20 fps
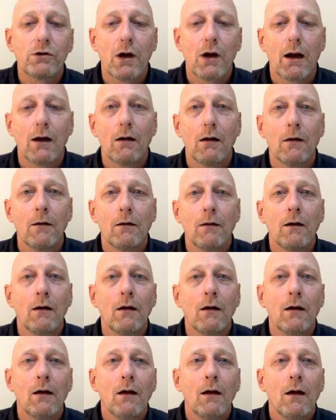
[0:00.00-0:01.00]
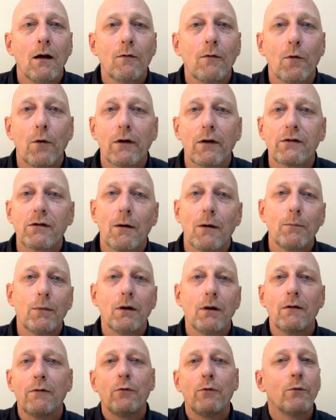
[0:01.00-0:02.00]
channel. For
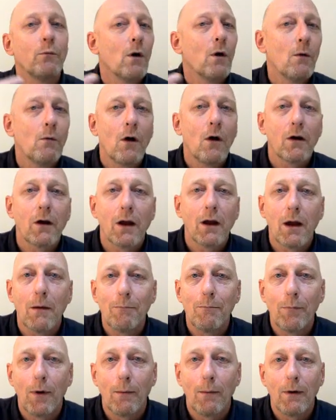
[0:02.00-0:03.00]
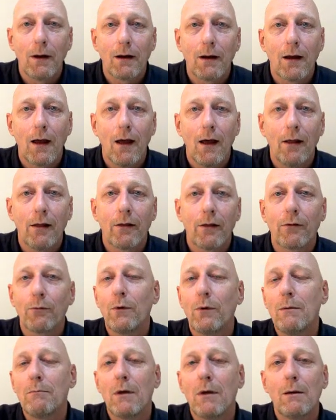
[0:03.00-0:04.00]
example, if we're working in public health,
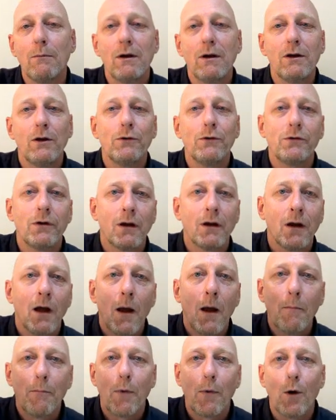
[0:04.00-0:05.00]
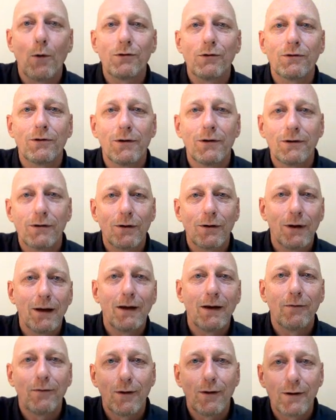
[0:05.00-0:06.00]
we may be using posters and
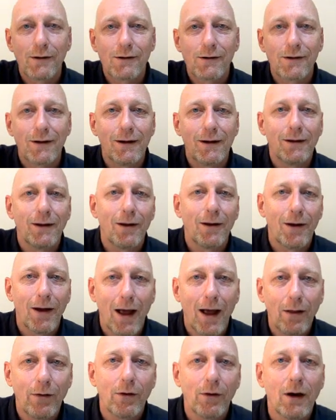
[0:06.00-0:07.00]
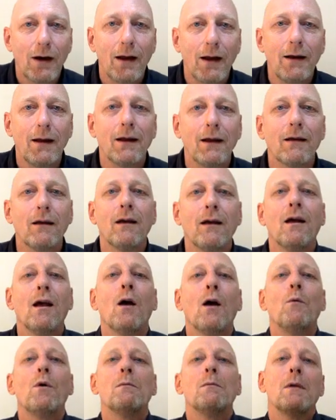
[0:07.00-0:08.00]
leaflets in the health clinic.
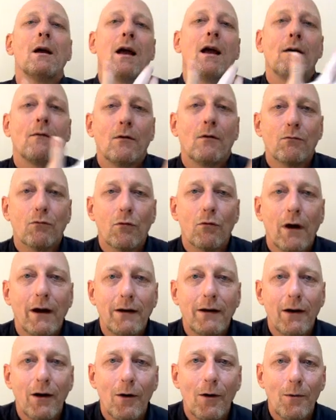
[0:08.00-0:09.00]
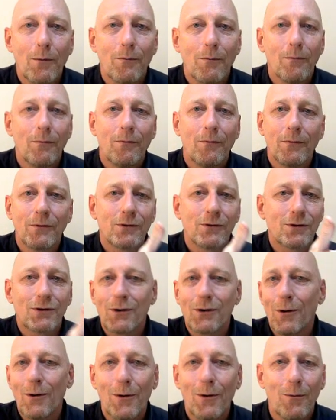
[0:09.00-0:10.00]
We may have a radio
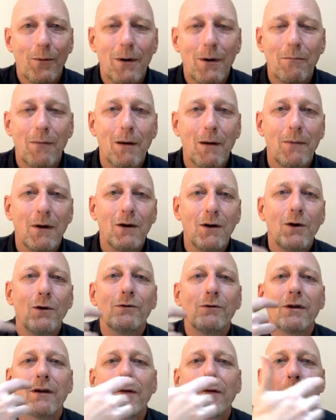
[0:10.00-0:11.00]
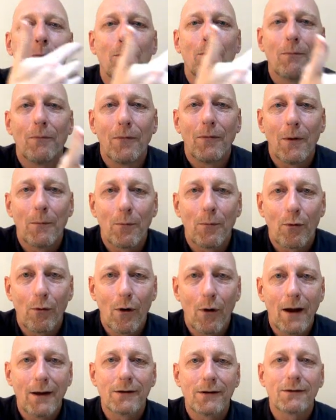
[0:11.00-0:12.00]
show. We may be using the
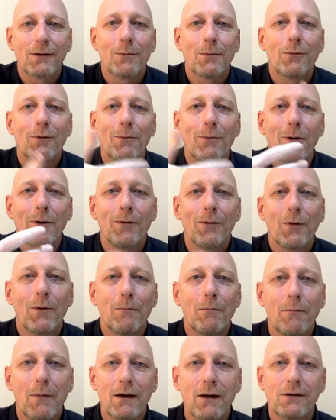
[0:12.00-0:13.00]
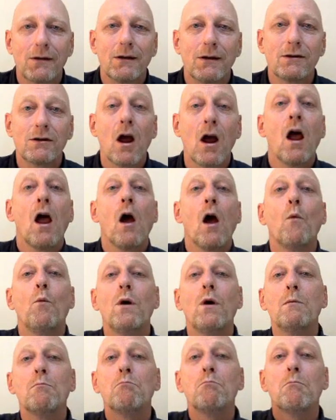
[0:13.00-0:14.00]
press to promote the message.
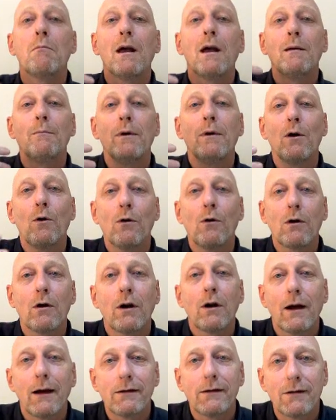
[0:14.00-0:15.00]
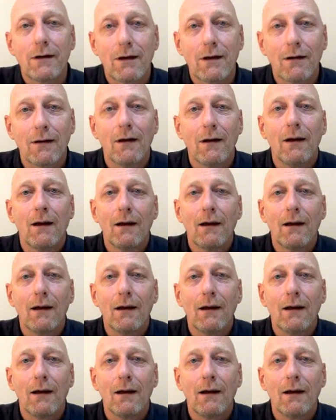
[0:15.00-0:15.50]
We may be organizing